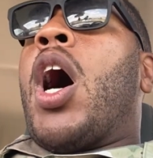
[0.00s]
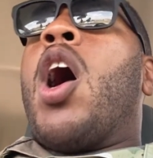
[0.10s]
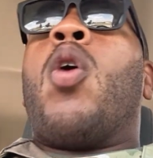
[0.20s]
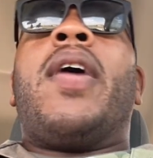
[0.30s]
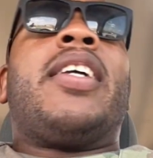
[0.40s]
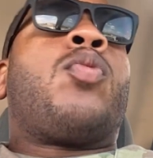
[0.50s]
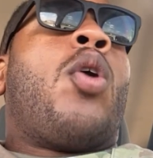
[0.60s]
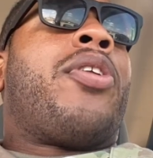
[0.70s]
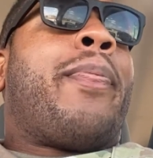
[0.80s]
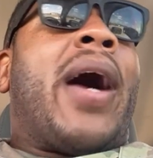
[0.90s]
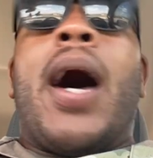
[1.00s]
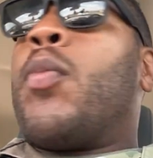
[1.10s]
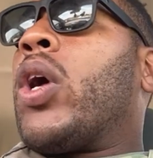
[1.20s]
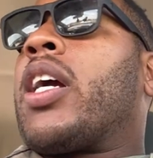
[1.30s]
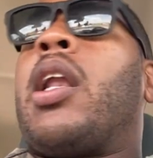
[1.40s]
always wanting to buy
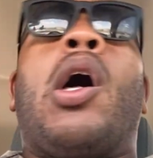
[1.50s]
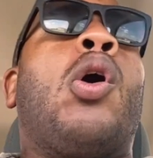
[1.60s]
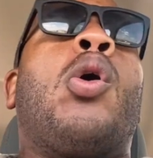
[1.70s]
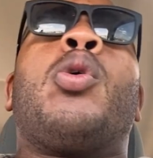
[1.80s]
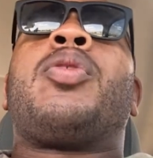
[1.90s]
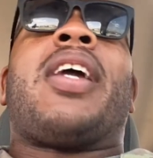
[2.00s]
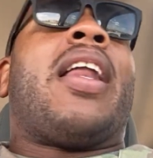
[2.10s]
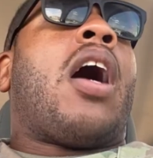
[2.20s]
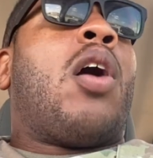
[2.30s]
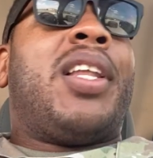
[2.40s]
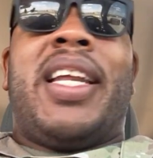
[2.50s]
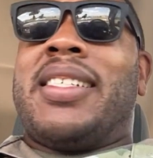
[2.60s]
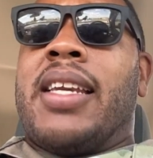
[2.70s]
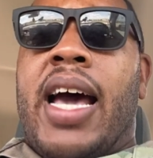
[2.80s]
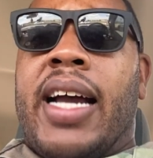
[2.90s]
more clothes and all of this
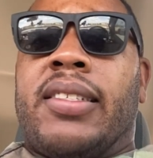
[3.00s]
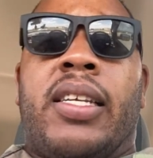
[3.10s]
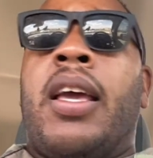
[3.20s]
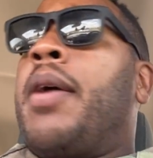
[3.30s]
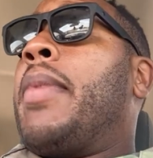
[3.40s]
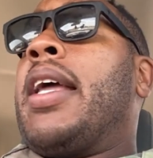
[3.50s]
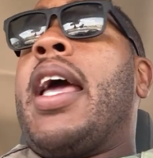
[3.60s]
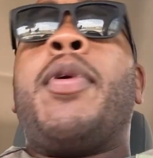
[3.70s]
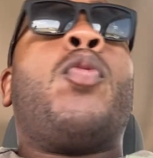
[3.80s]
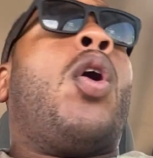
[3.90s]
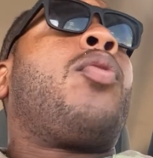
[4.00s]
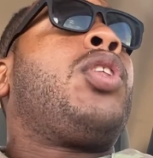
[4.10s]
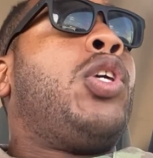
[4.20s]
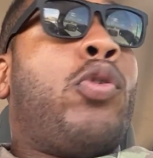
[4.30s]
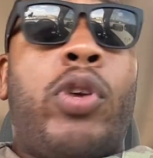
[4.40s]
nonsense. Man, they be wanting
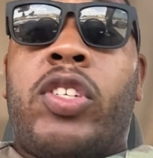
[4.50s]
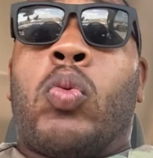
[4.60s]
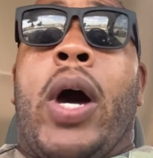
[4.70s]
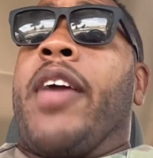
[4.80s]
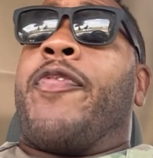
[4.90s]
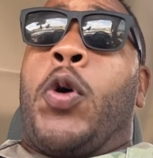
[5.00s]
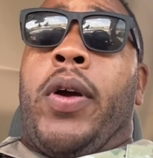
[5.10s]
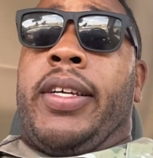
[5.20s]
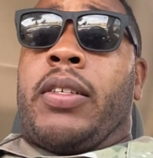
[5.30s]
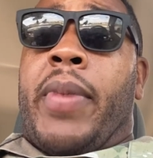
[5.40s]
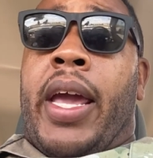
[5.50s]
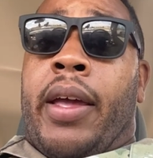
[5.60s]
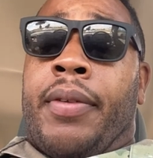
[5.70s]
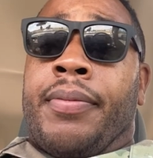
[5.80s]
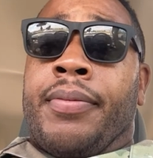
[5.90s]
you to swipe for it as a man.
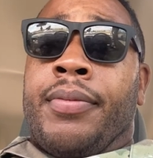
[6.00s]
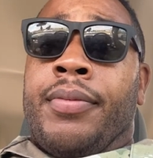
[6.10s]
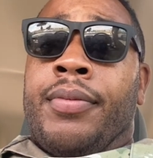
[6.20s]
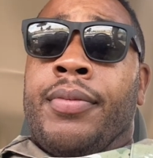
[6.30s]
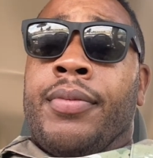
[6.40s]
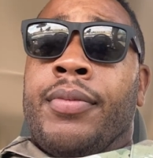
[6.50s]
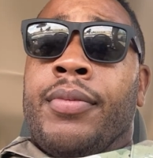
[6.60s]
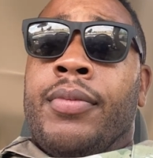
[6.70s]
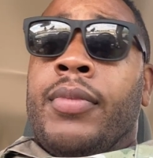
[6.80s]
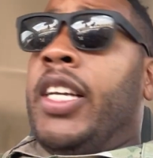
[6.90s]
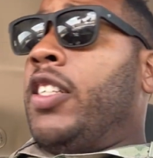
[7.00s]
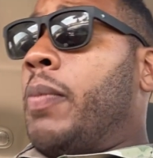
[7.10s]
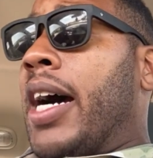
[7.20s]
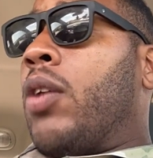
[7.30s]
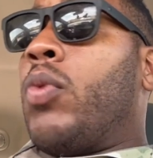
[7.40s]
These
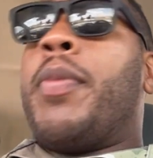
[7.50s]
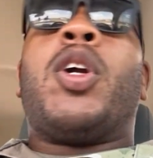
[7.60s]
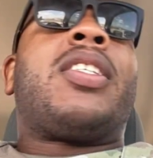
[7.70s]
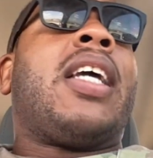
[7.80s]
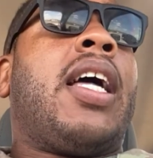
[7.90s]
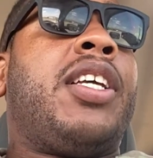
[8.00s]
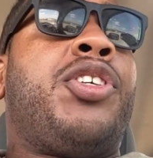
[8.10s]
modern women are telling